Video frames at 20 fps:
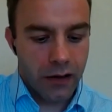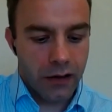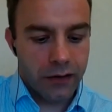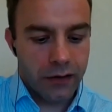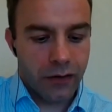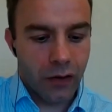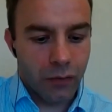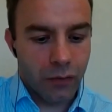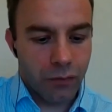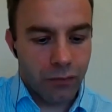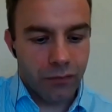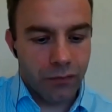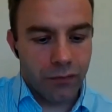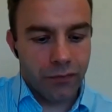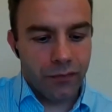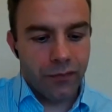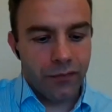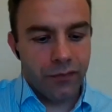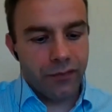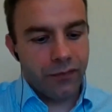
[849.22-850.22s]
so
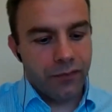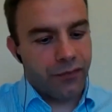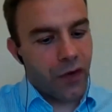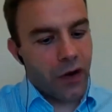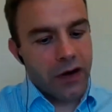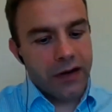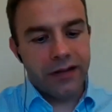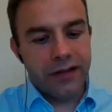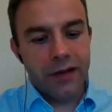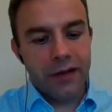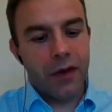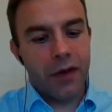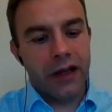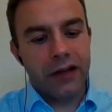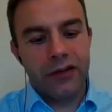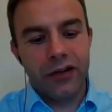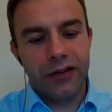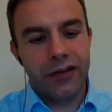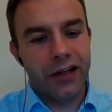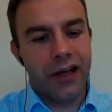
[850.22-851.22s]
very simple, like
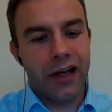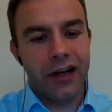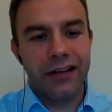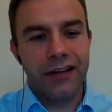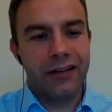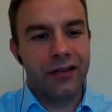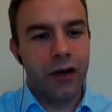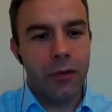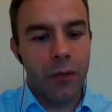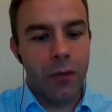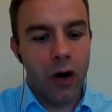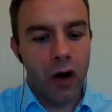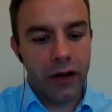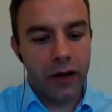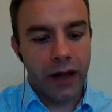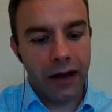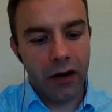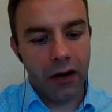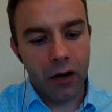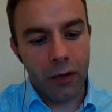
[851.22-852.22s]
just to kind of sum all
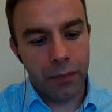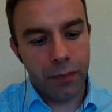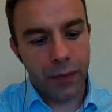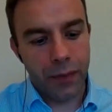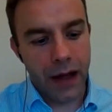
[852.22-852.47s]
that up,